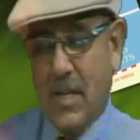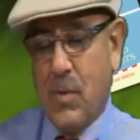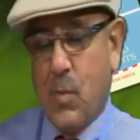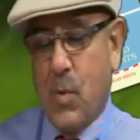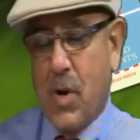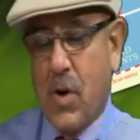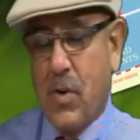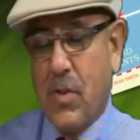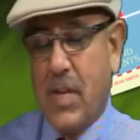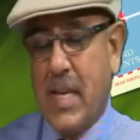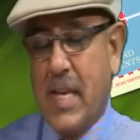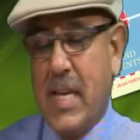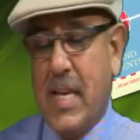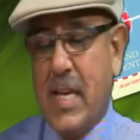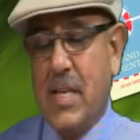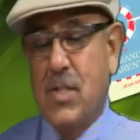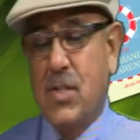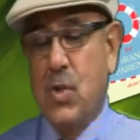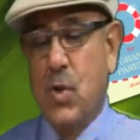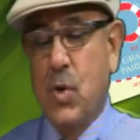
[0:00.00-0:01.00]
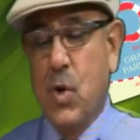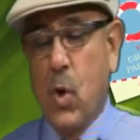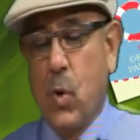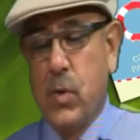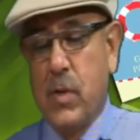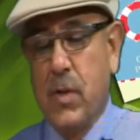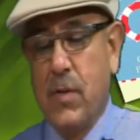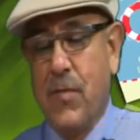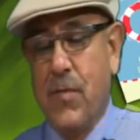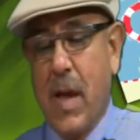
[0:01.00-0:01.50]
What are the keys to
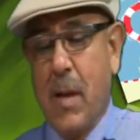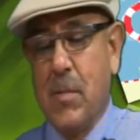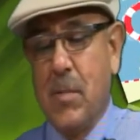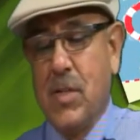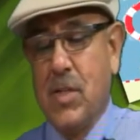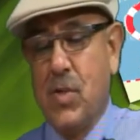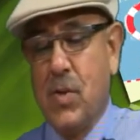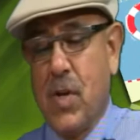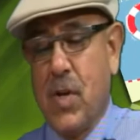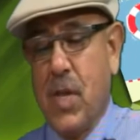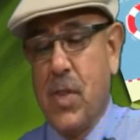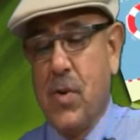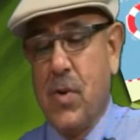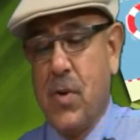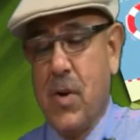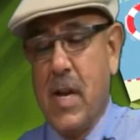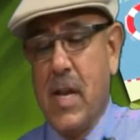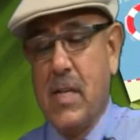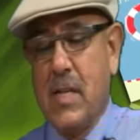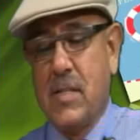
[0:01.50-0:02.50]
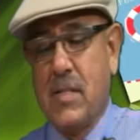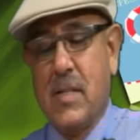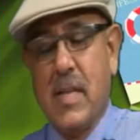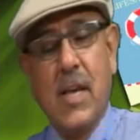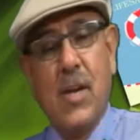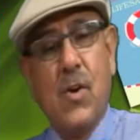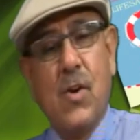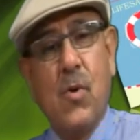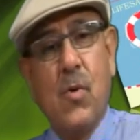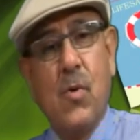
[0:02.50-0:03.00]
holding families together as they
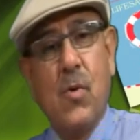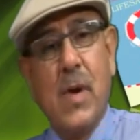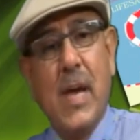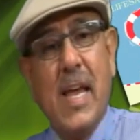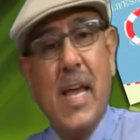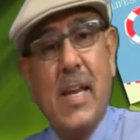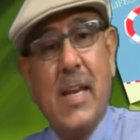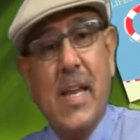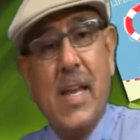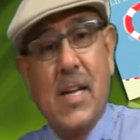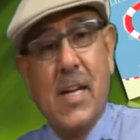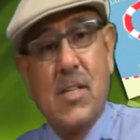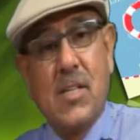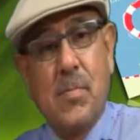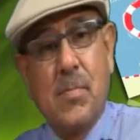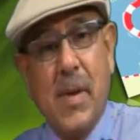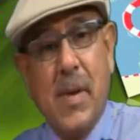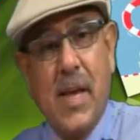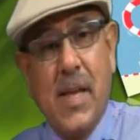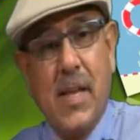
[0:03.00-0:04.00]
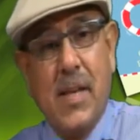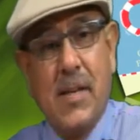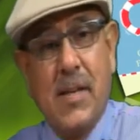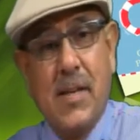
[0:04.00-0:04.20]
grow and expand?